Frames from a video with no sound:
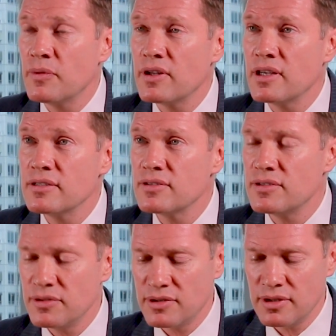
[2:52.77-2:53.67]
with the
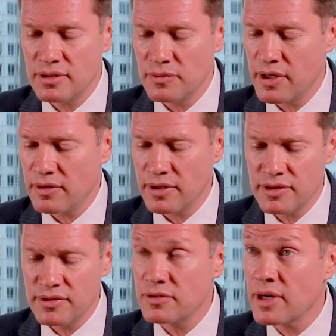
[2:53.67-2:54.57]
institution, whether
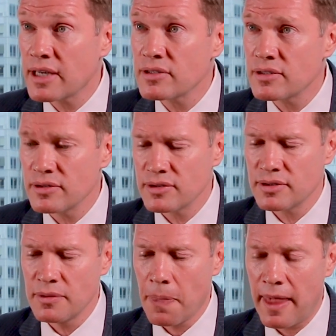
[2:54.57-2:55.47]
it's
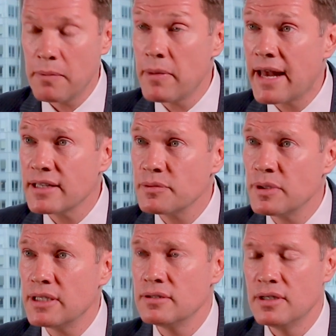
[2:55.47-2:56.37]
directors,
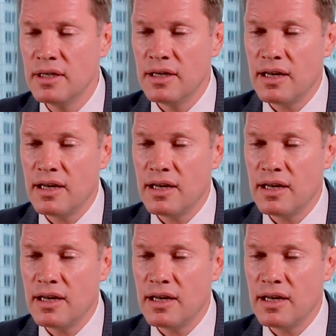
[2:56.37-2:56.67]
management,